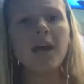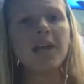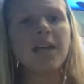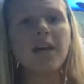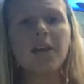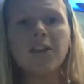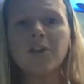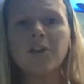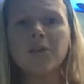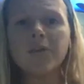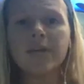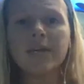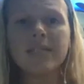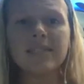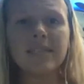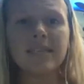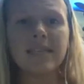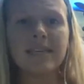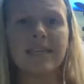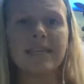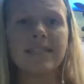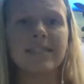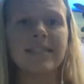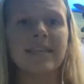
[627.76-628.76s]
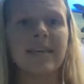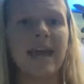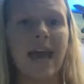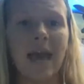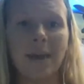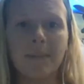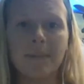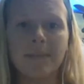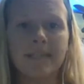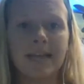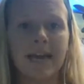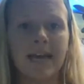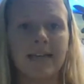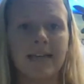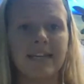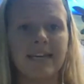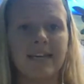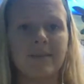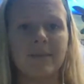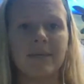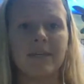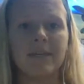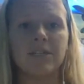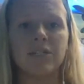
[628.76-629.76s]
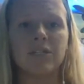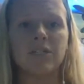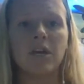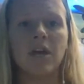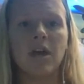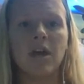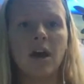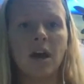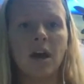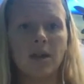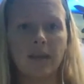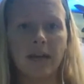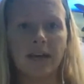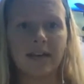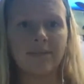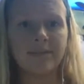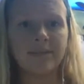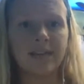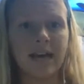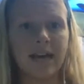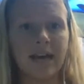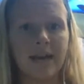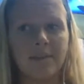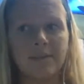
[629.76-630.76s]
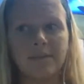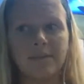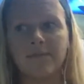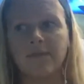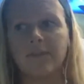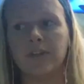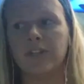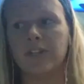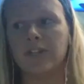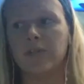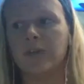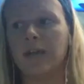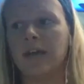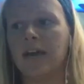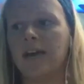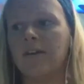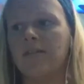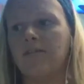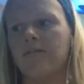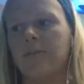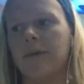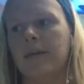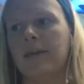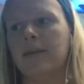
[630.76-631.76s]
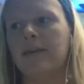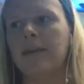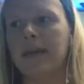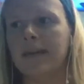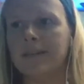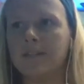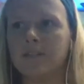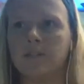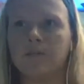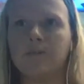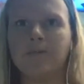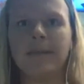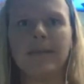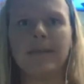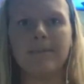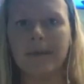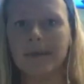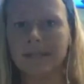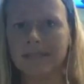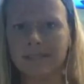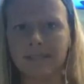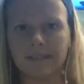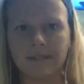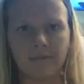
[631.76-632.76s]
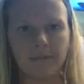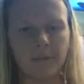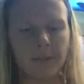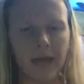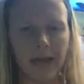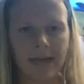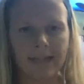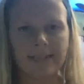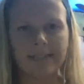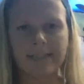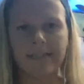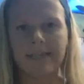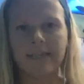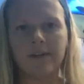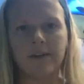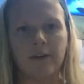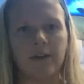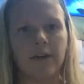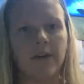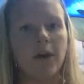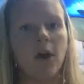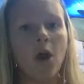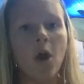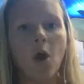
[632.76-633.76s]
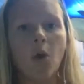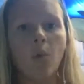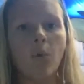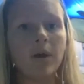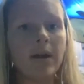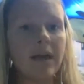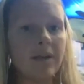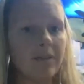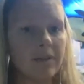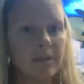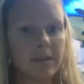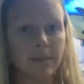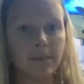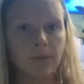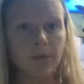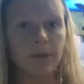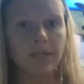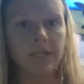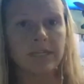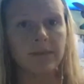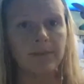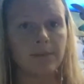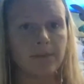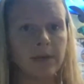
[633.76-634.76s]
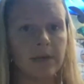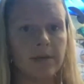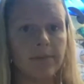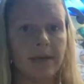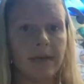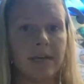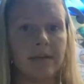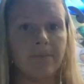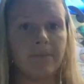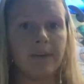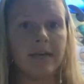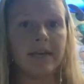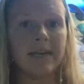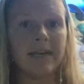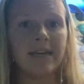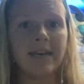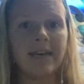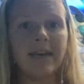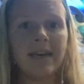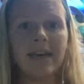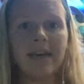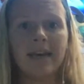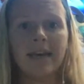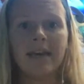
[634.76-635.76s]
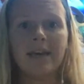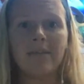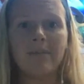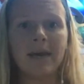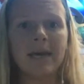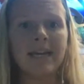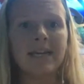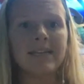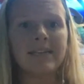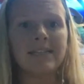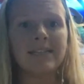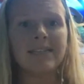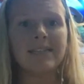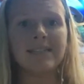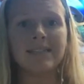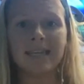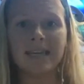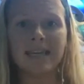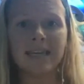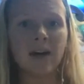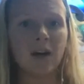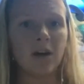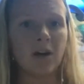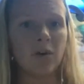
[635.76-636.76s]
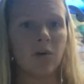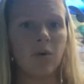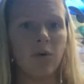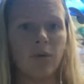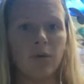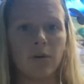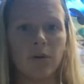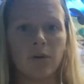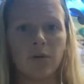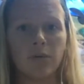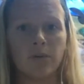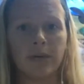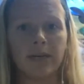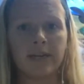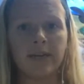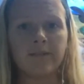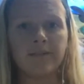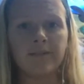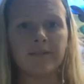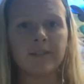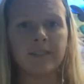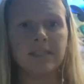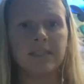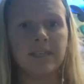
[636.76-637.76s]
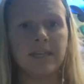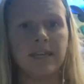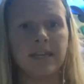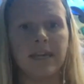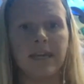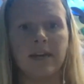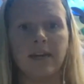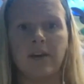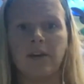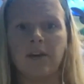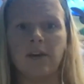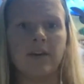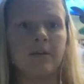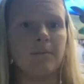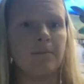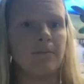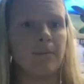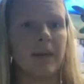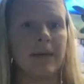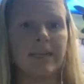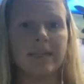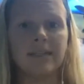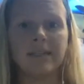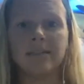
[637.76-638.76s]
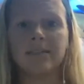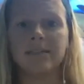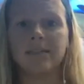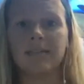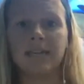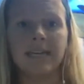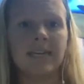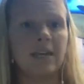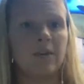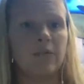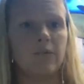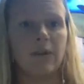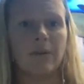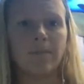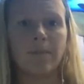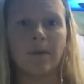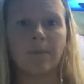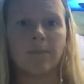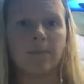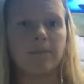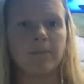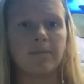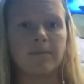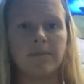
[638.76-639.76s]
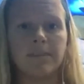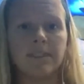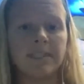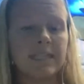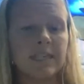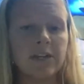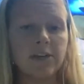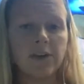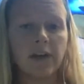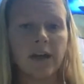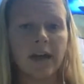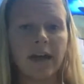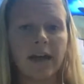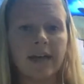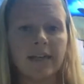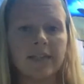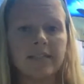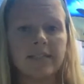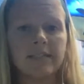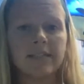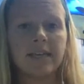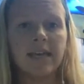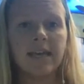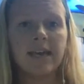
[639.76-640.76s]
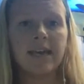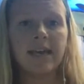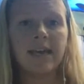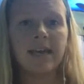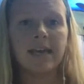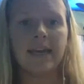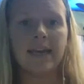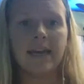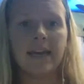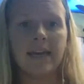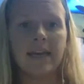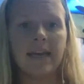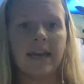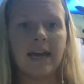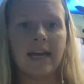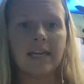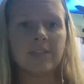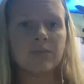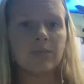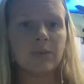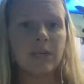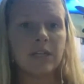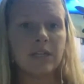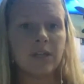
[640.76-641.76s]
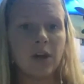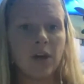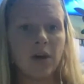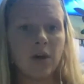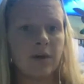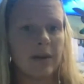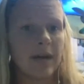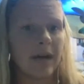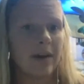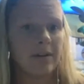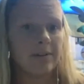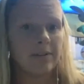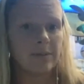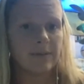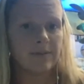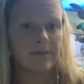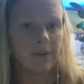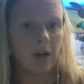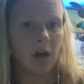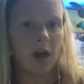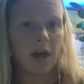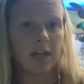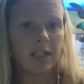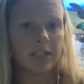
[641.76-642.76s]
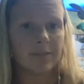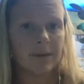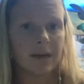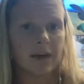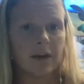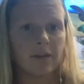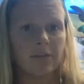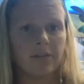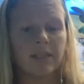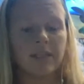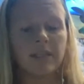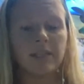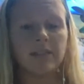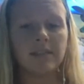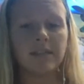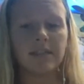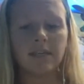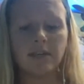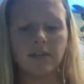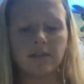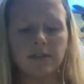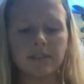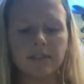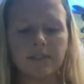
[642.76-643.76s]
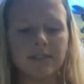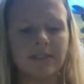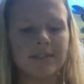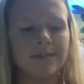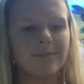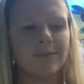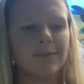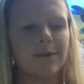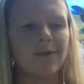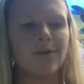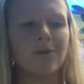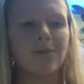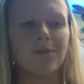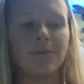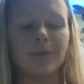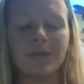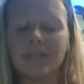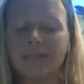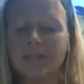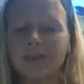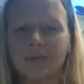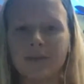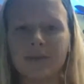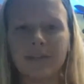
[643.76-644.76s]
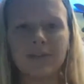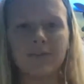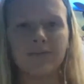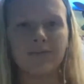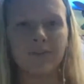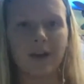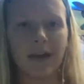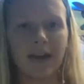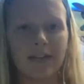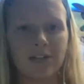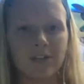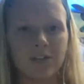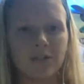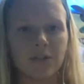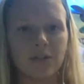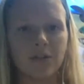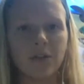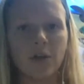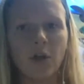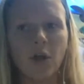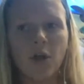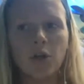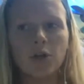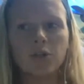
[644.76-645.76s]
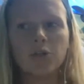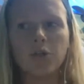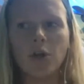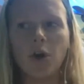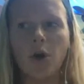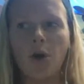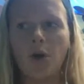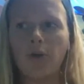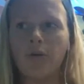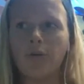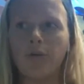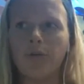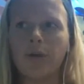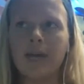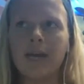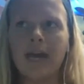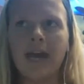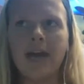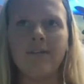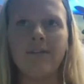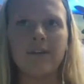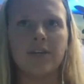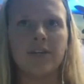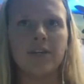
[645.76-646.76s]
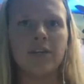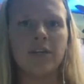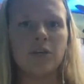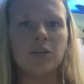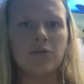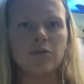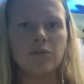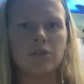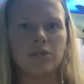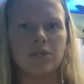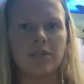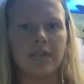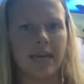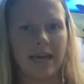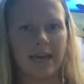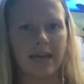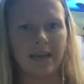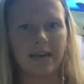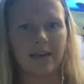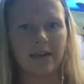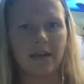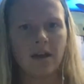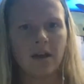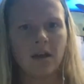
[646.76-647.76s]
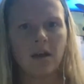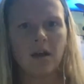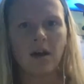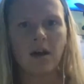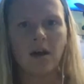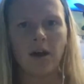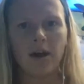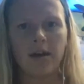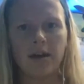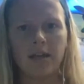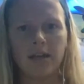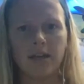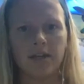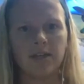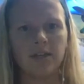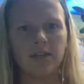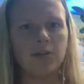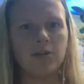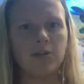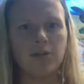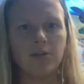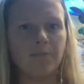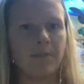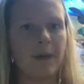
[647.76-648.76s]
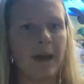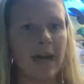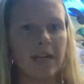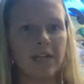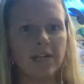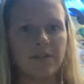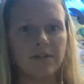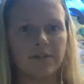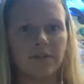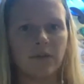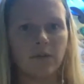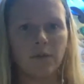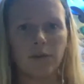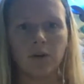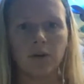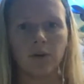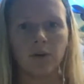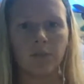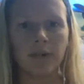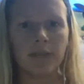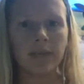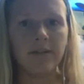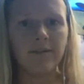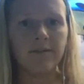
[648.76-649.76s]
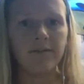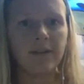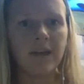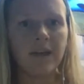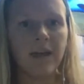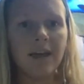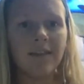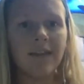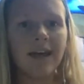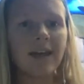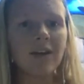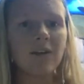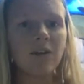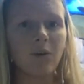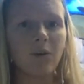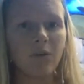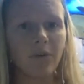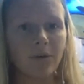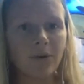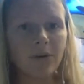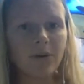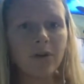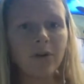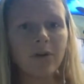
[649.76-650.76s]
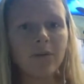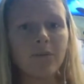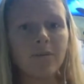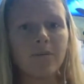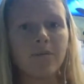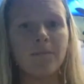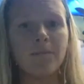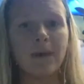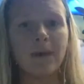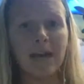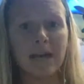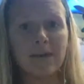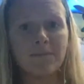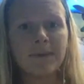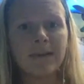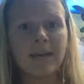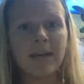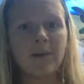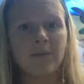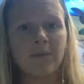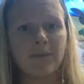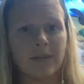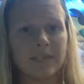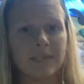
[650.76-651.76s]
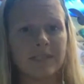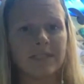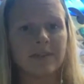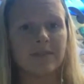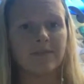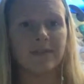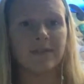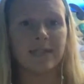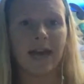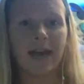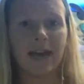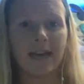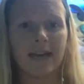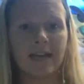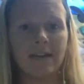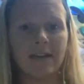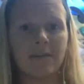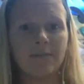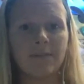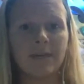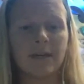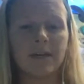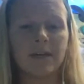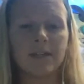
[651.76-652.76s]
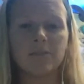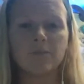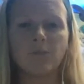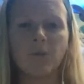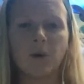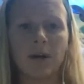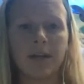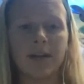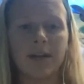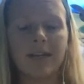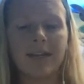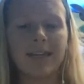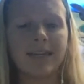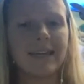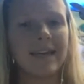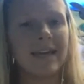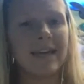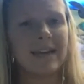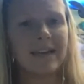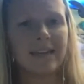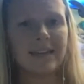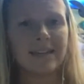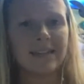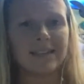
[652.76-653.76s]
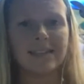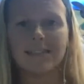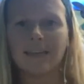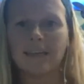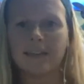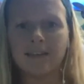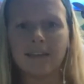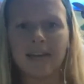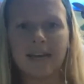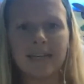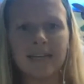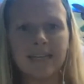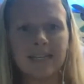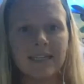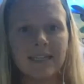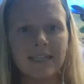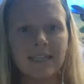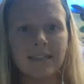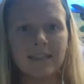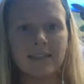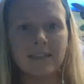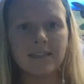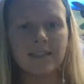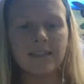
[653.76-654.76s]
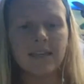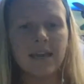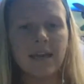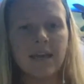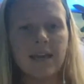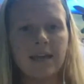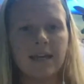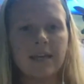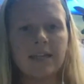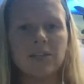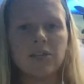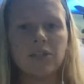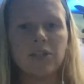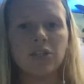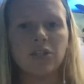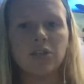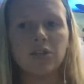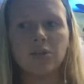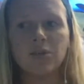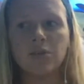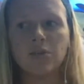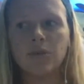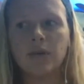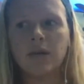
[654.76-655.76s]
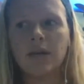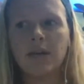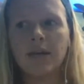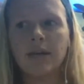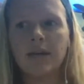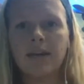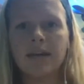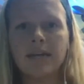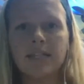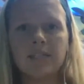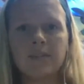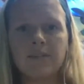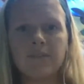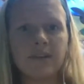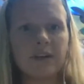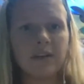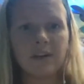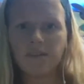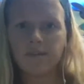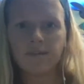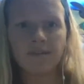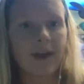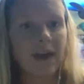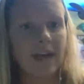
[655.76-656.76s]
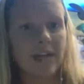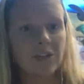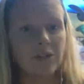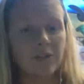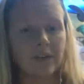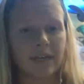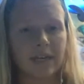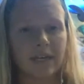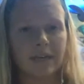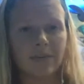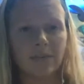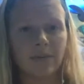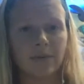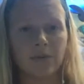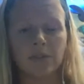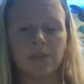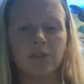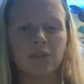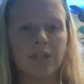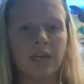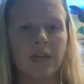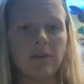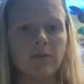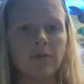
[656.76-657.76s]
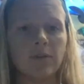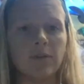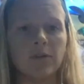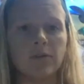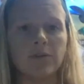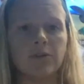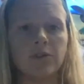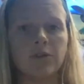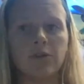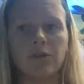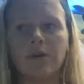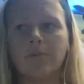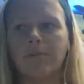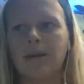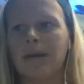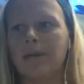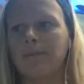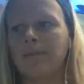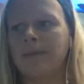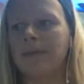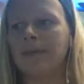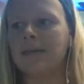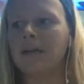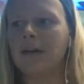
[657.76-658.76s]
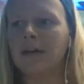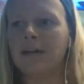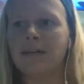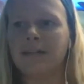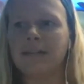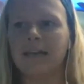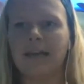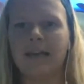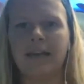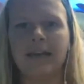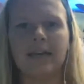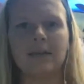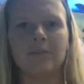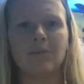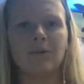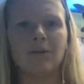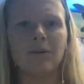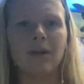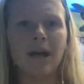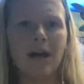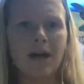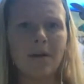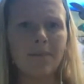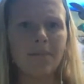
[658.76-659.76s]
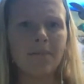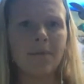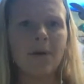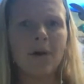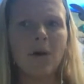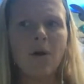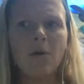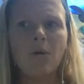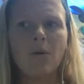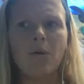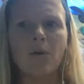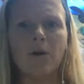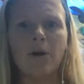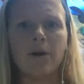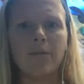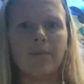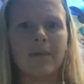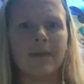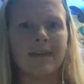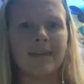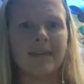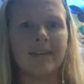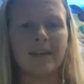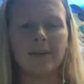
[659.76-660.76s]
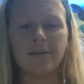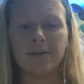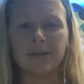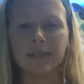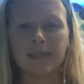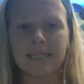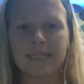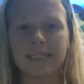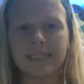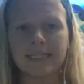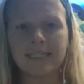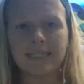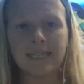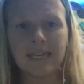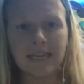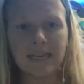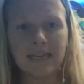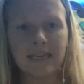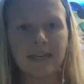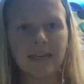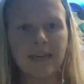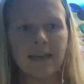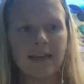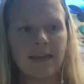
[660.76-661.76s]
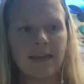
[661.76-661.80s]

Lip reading: Another reason is habitat damage. A lot of times if we do have big nets or big pieces of plastic or whatever the marine debris may be, it might sit on coral reefs or might sit and rip up seagrass. And as we know and as we've talked about, these ecosystems are really, really fragile. So if we have a huge net on a huge patch of coral reef, that coral might be at risk of dying because one, it can't get the sunlight it needs, and two, it's a very fragile animal in general. So it might be cutting that animal up or making it really sick.